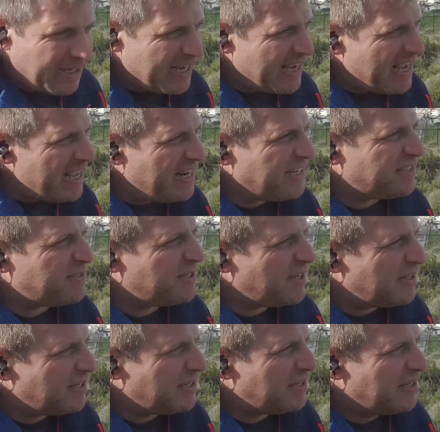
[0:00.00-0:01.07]
it is
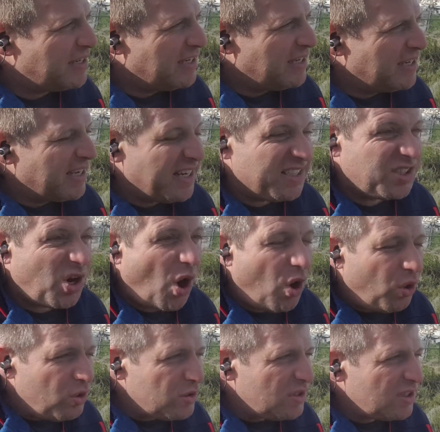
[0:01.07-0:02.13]
it is
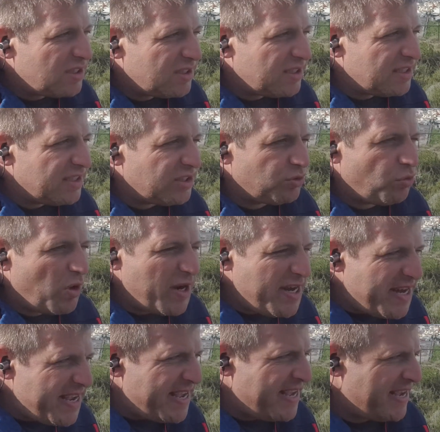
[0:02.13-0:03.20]
cold, it is
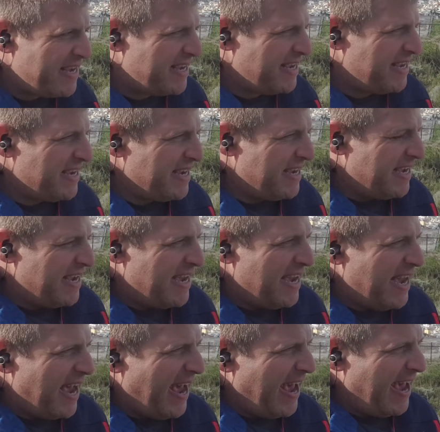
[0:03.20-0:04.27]
windy
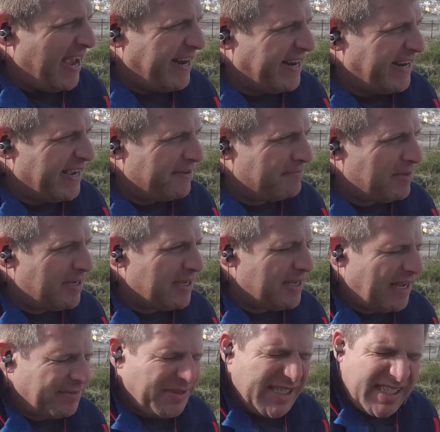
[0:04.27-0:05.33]
and um,
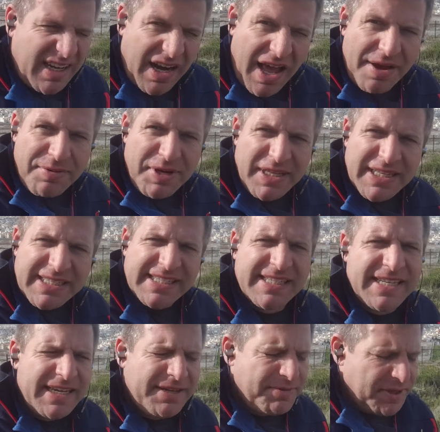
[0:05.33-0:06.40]
I'm just climbing this
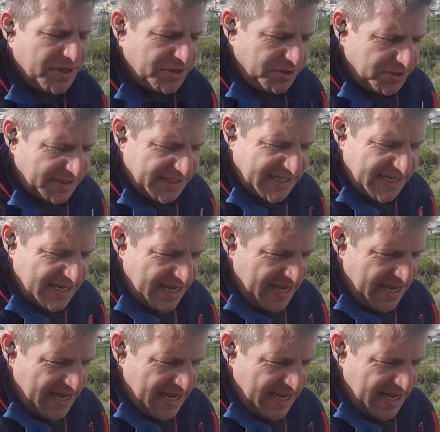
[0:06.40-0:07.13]
thing because